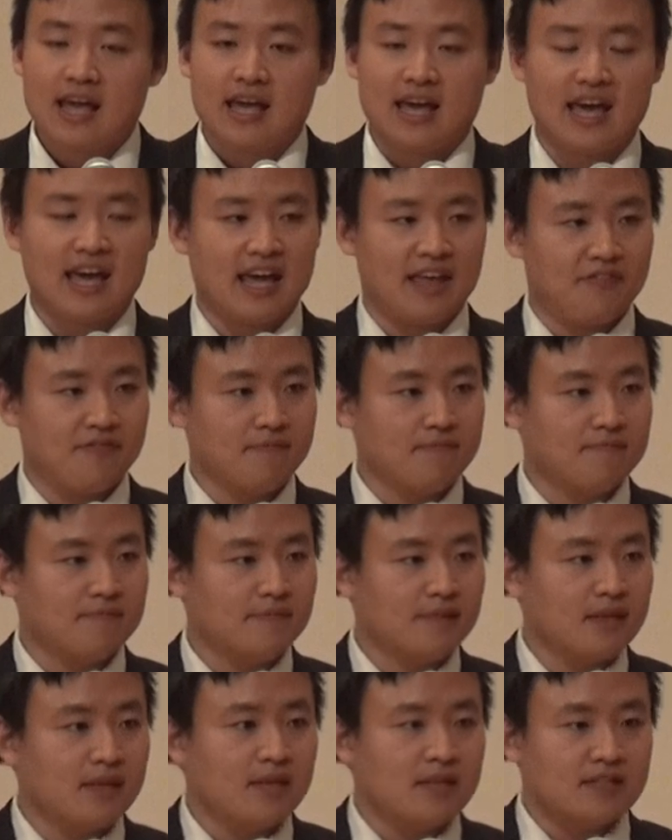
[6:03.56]
and
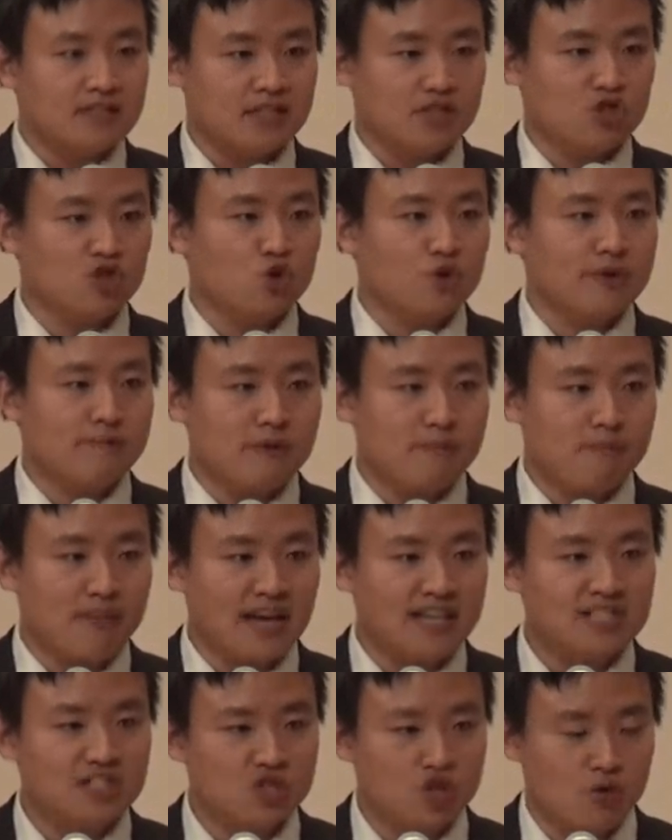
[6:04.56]
that you will be
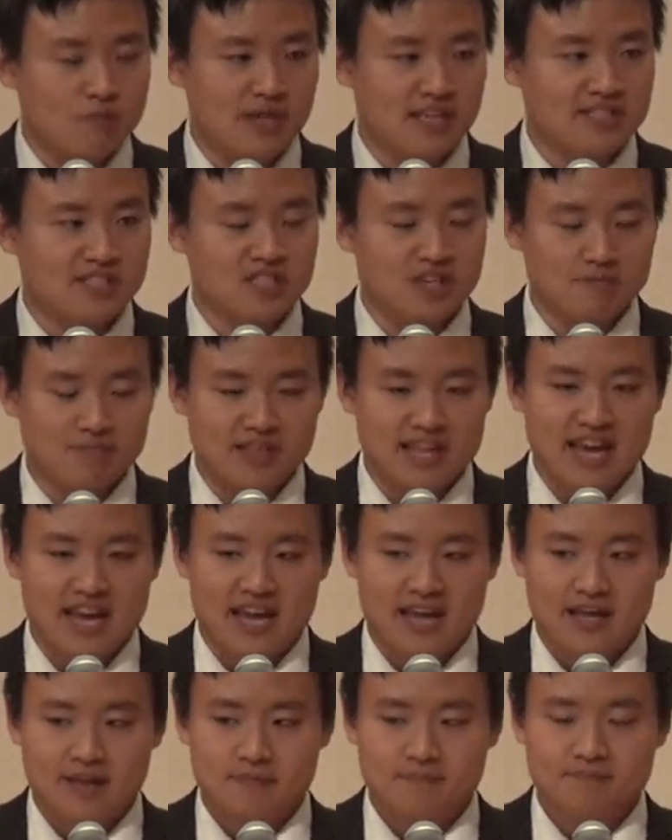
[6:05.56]
best of it
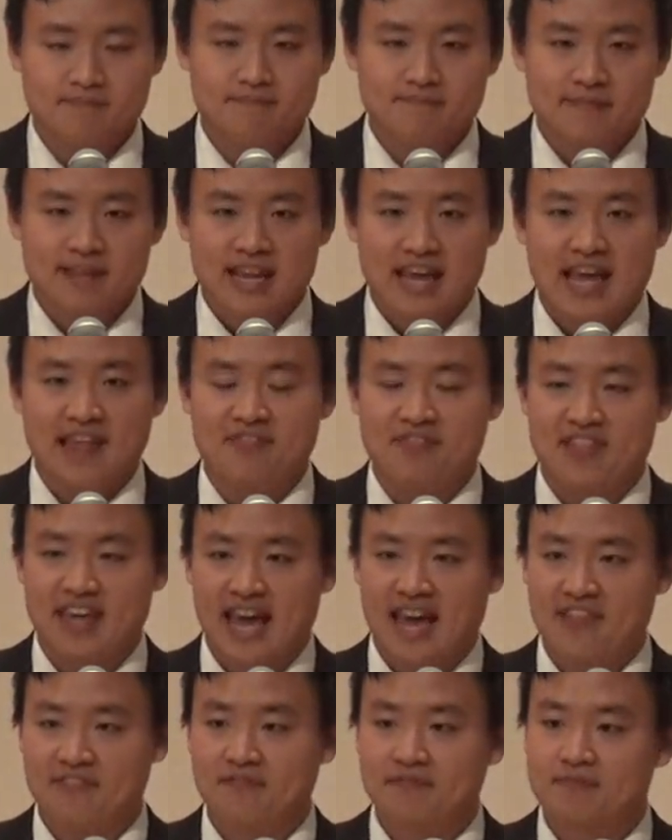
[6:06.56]
someday, and
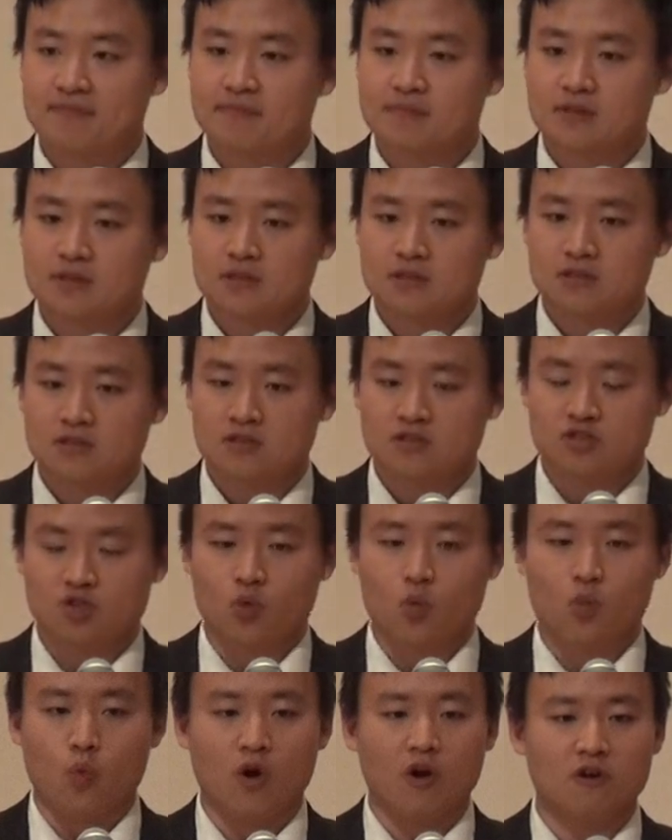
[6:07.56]
then the
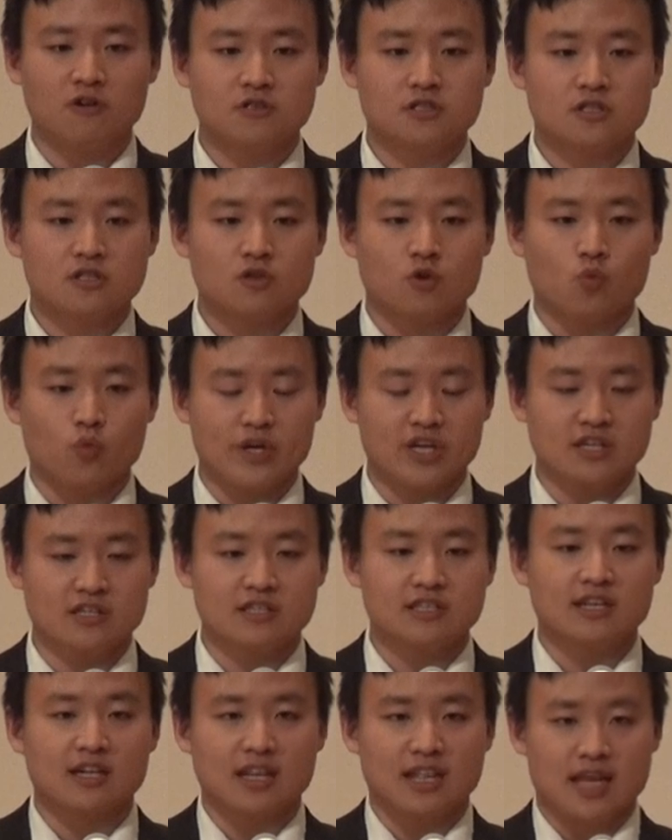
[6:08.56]
world will
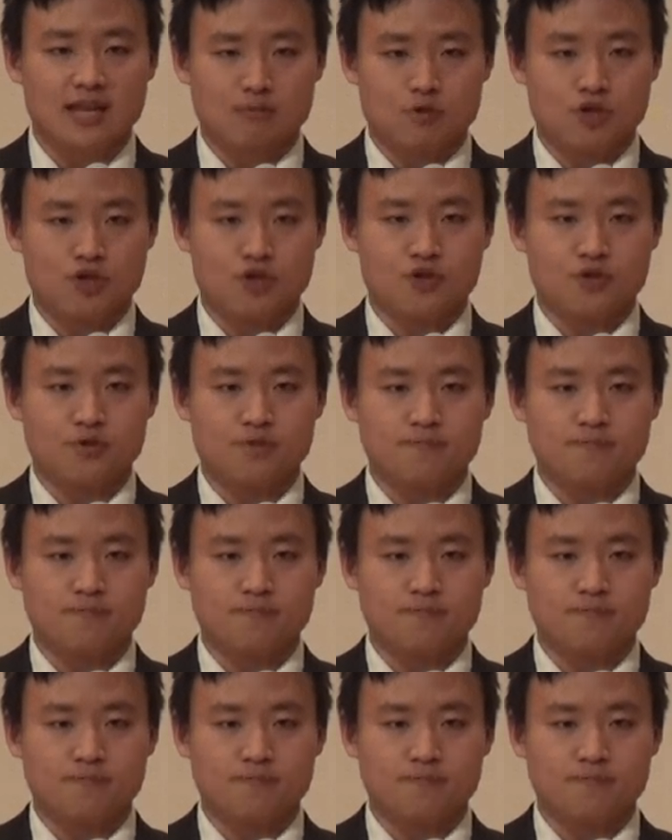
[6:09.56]
claim you.